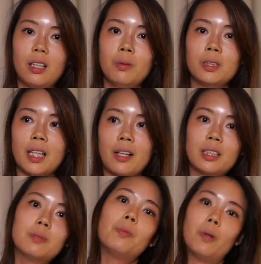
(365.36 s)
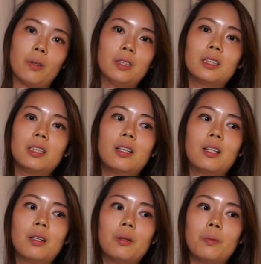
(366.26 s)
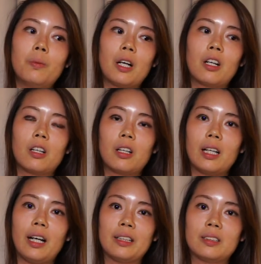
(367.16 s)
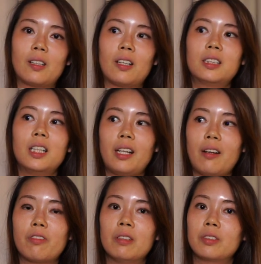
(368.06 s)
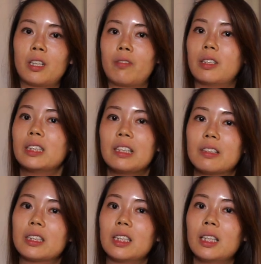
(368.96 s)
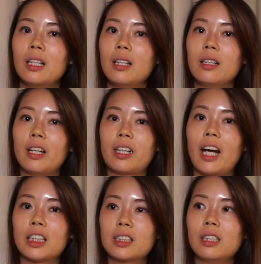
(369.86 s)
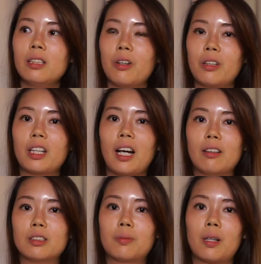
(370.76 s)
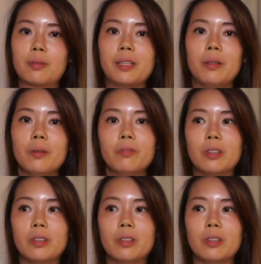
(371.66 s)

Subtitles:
it was at this point where I started taking film photography seriously, like actually learning how to properly load